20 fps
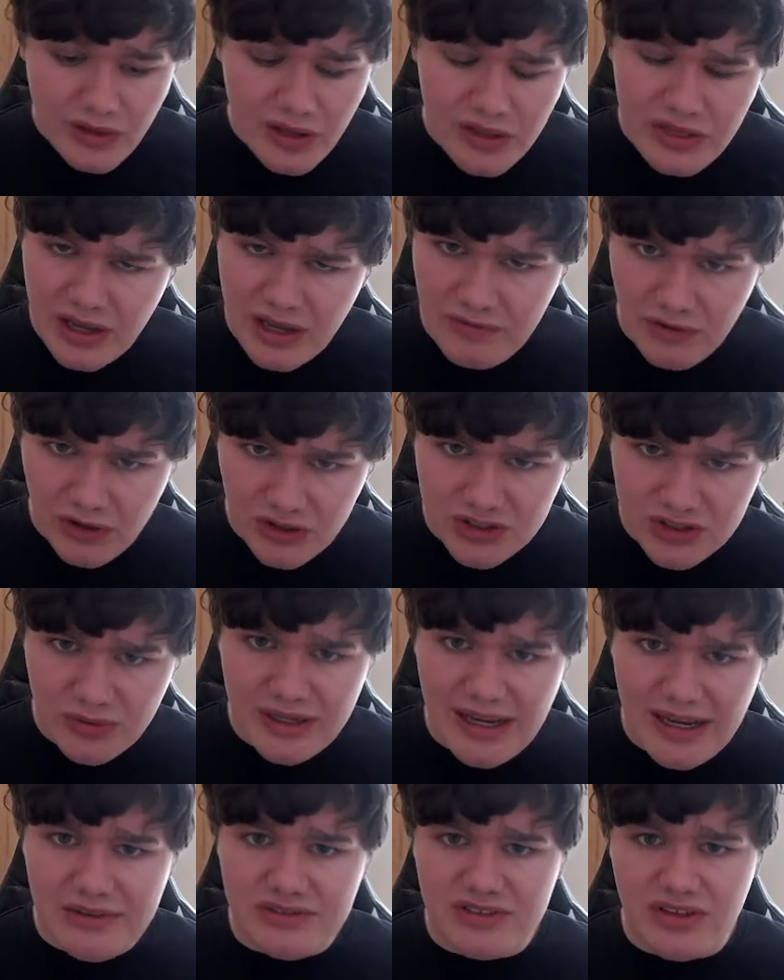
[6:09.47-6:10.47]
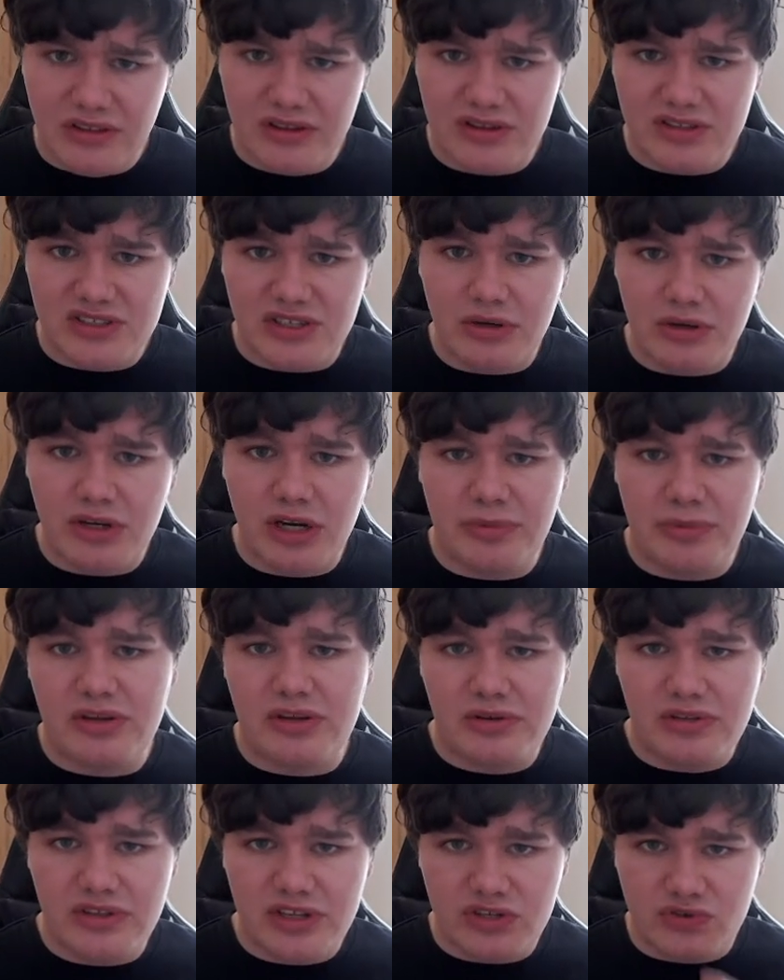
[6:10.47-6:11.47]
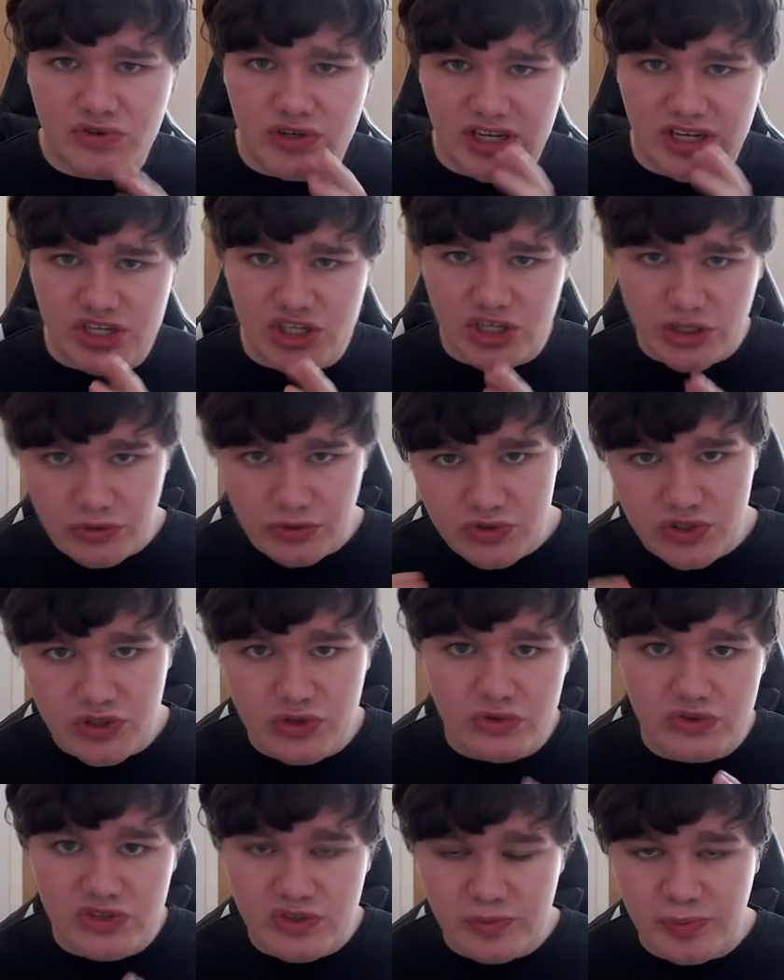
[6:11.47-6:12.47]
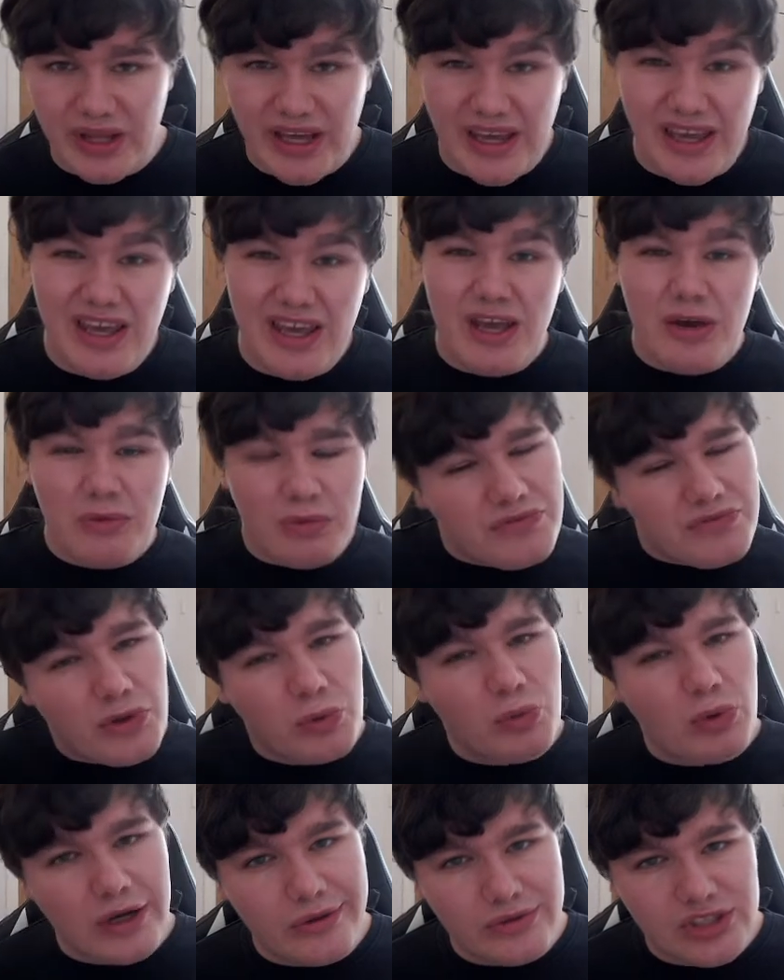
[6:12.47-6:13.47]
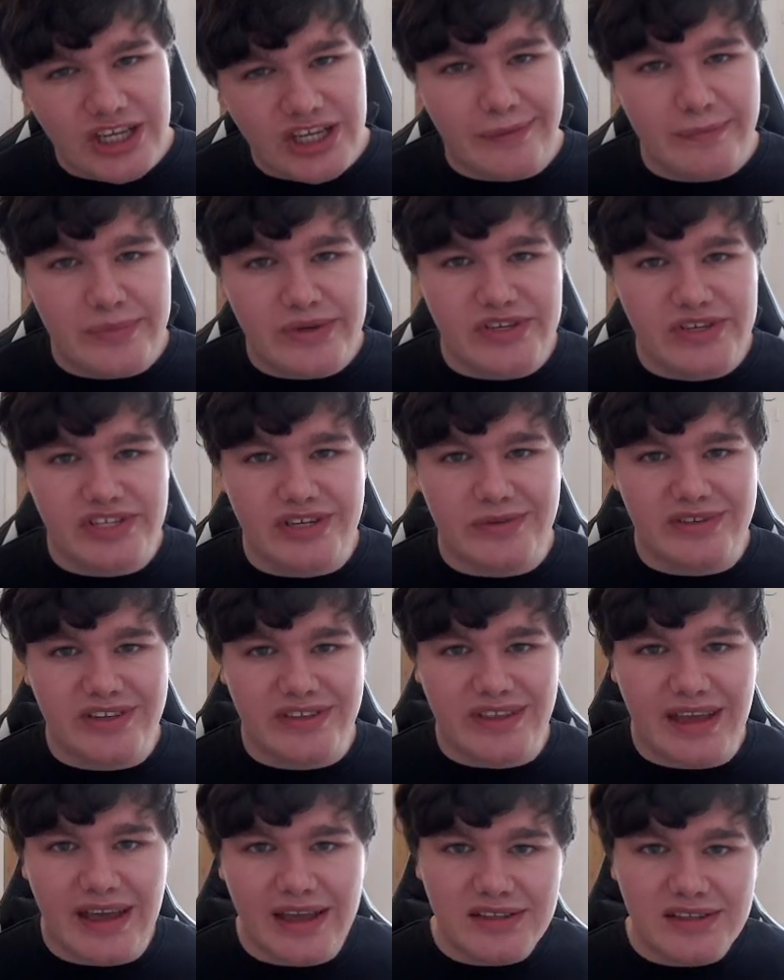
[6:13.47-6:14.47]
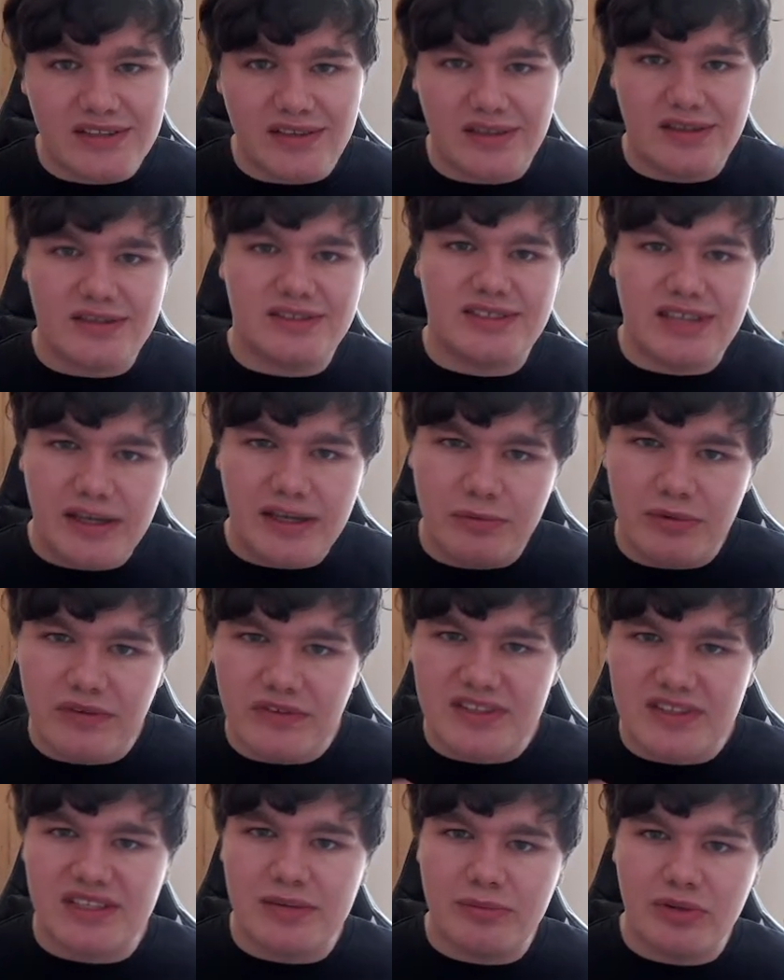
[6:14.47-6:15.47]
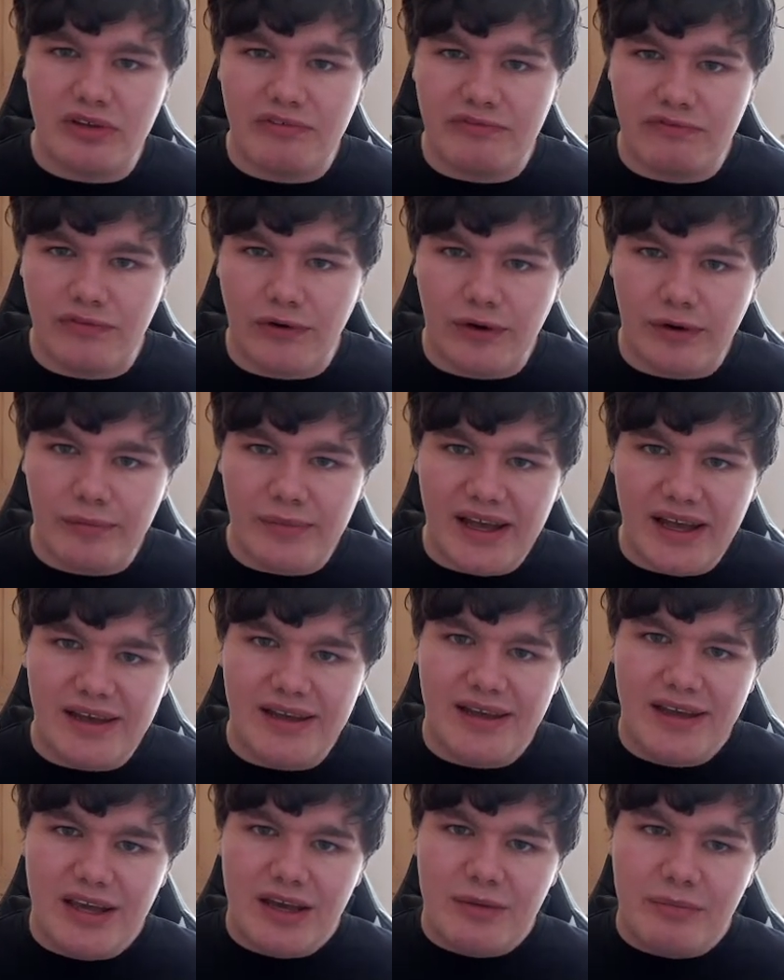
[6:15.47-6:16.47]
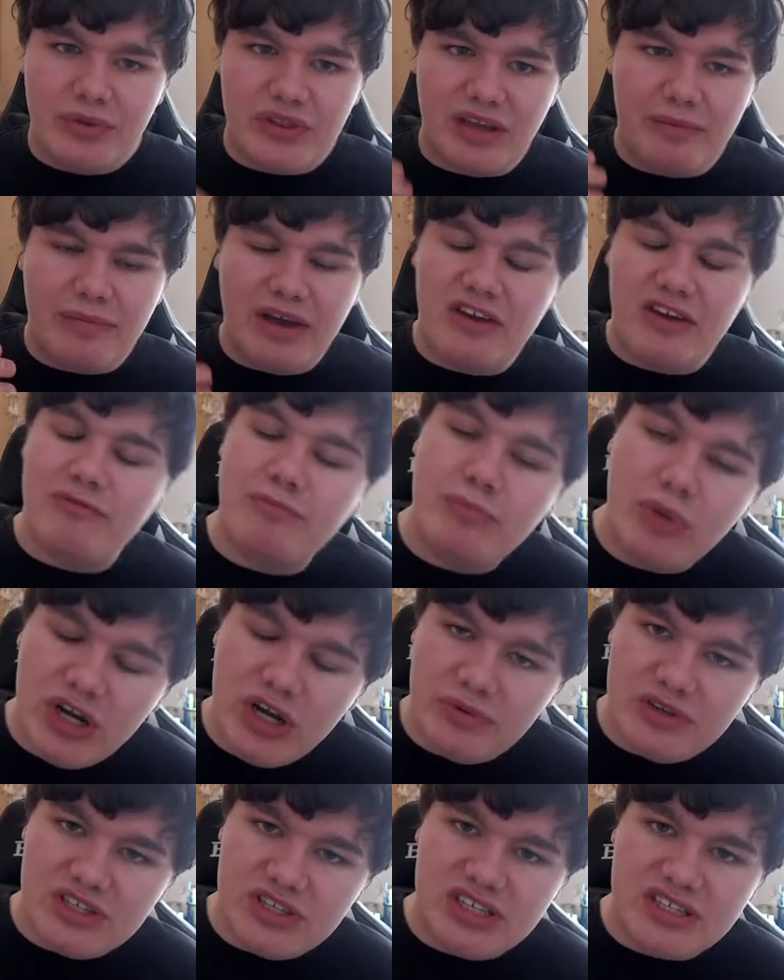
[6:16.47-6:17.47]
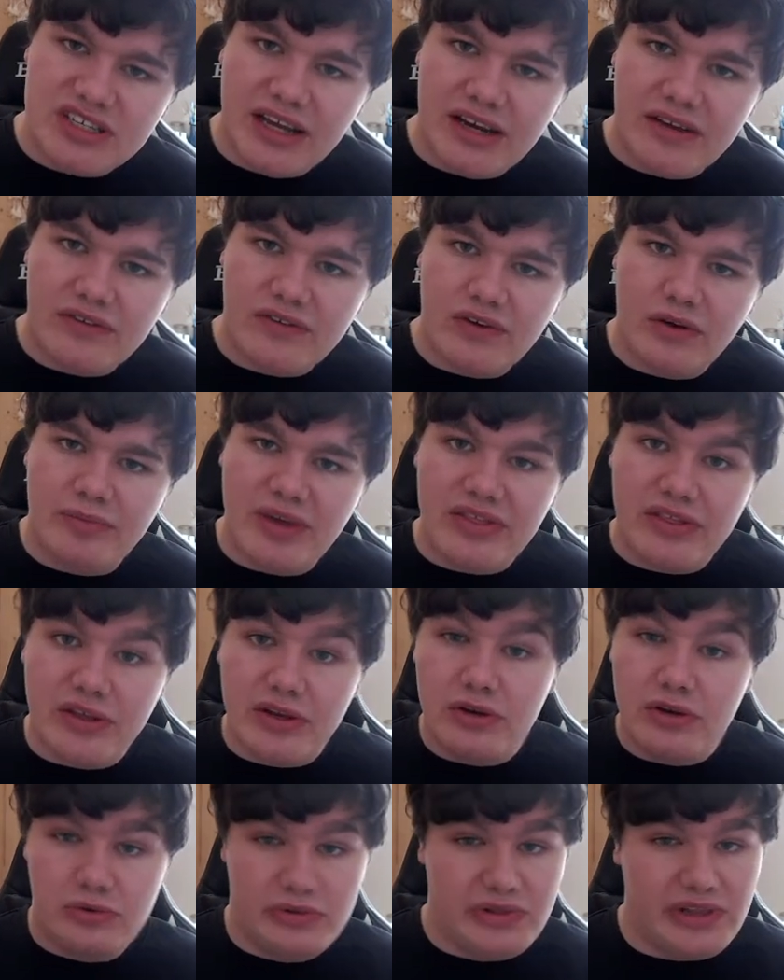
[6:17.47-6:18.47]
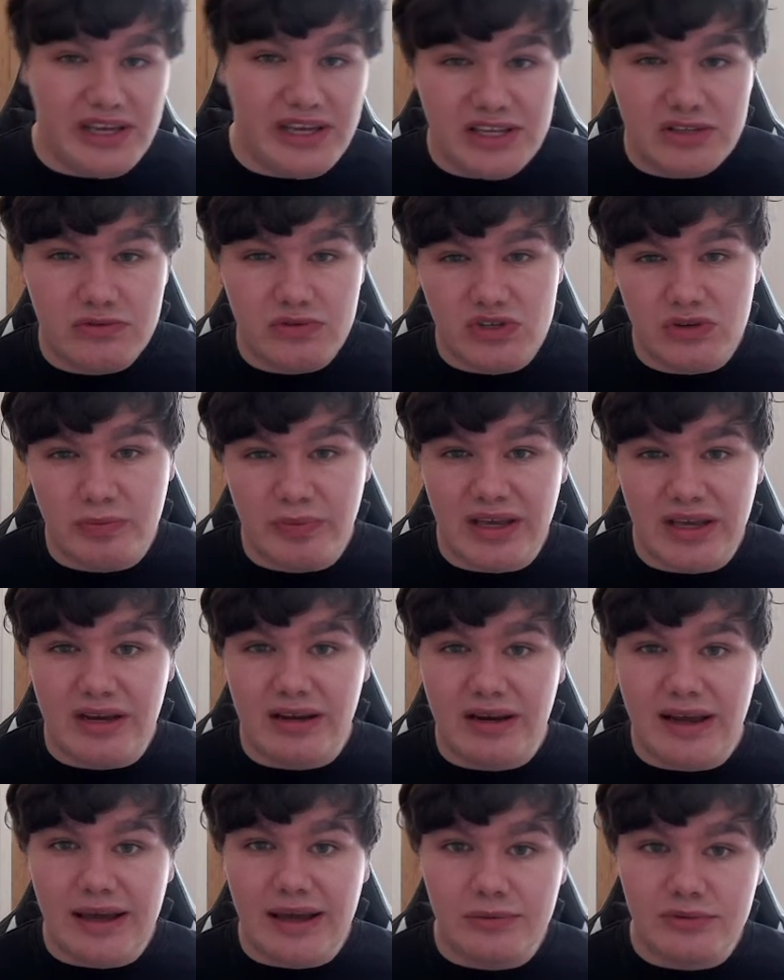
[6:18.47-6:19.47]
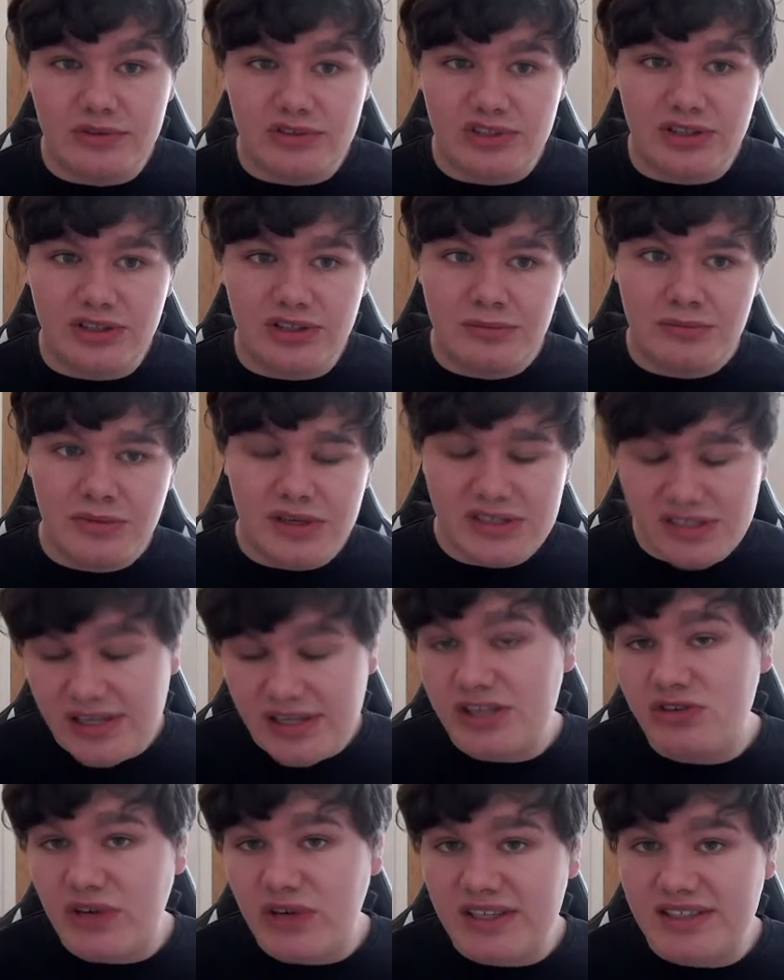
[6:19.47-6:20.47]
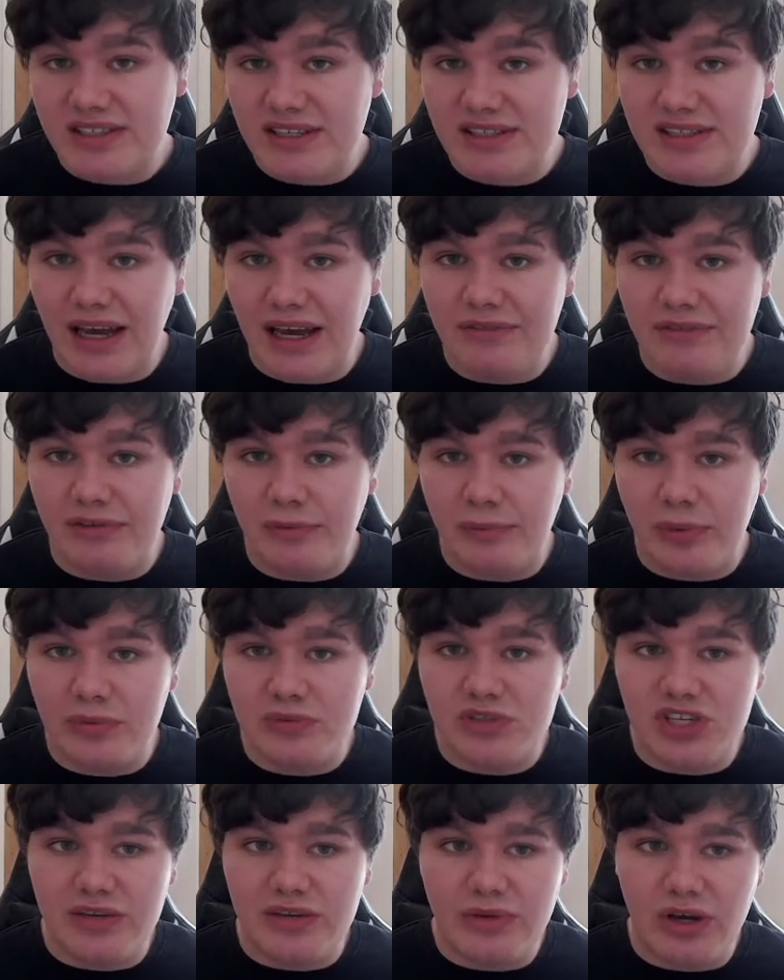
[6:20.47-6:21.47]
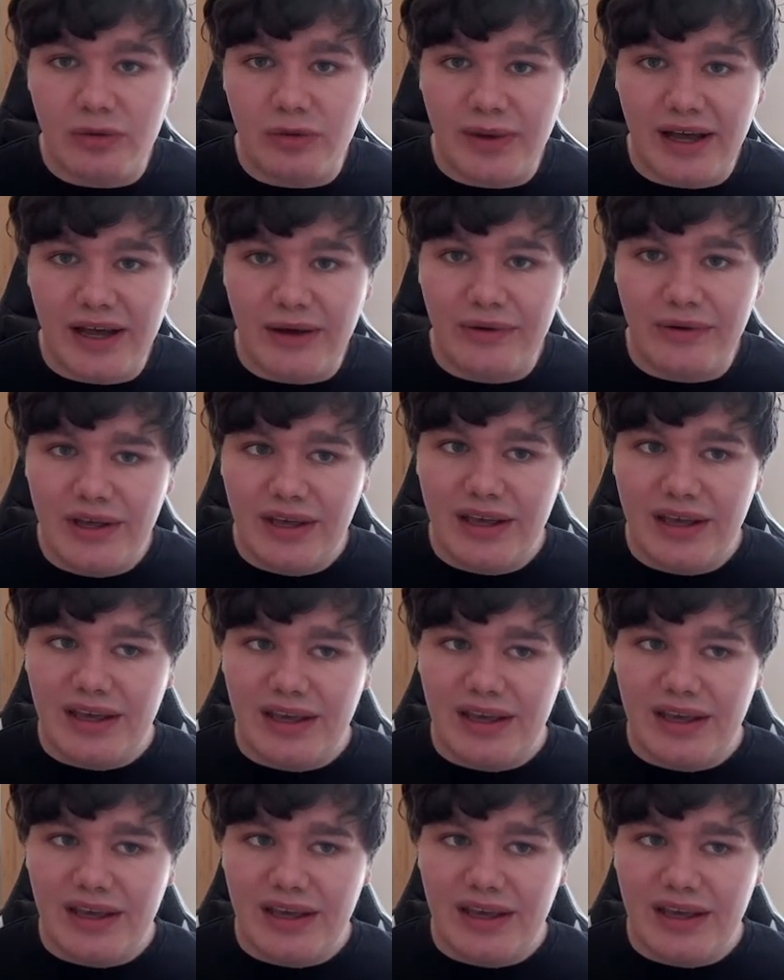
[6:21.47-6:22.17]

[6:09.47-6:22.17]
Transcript: They've also announced that they're still going to be doing the traditional 2 split with the World Championships at the end, so they're sticking with a similar format, but the amount of money which is kind of come in, the new leagues which are being announced, it's an interesting time for PUBG Mobile,